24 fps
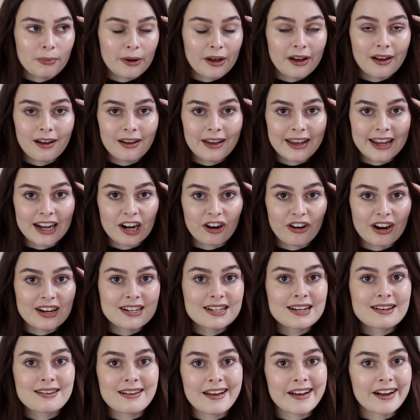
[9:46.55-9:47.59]
but
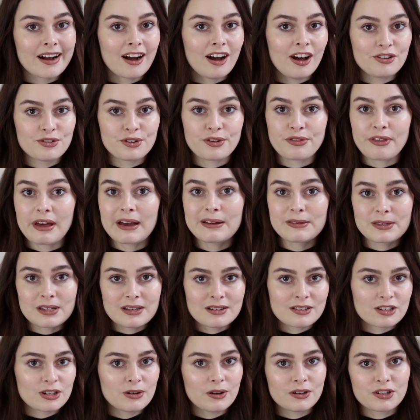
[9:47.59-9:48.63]
ingrained in like a hundred
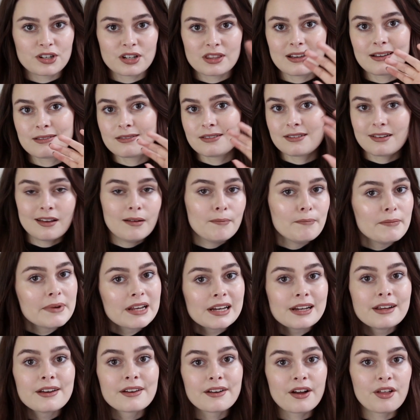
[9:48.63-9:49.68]
thousand, two hundred thousand, a
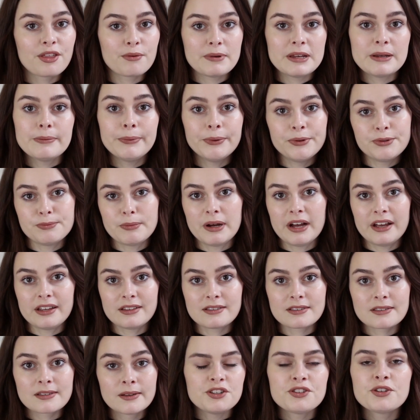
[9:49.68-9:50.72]
million other people's minds.